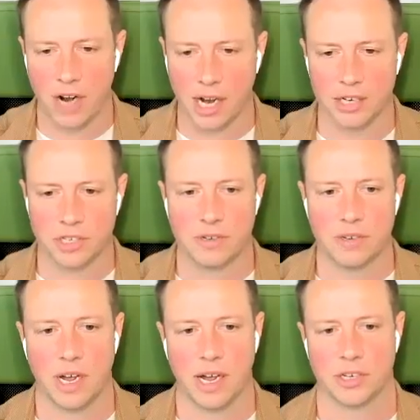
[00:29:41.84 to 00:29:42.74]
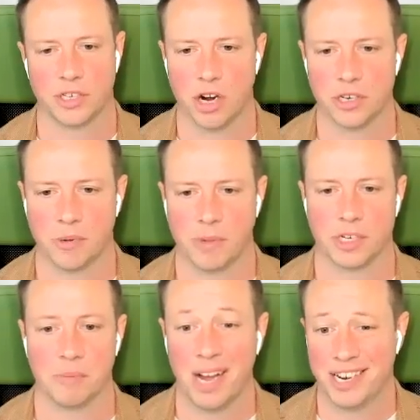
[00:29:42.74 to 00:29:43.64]
not going to charge them a bunch
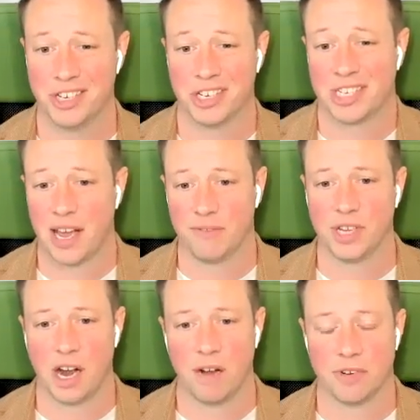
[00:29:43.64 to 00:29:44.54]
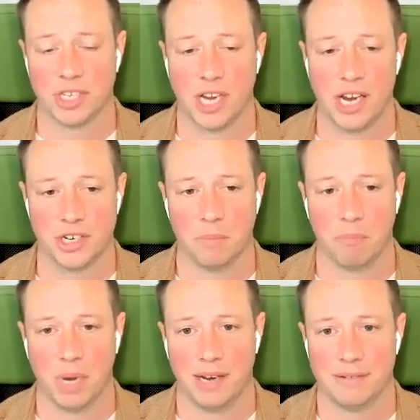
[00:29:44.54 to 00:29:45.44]
of money just to have the conversation, but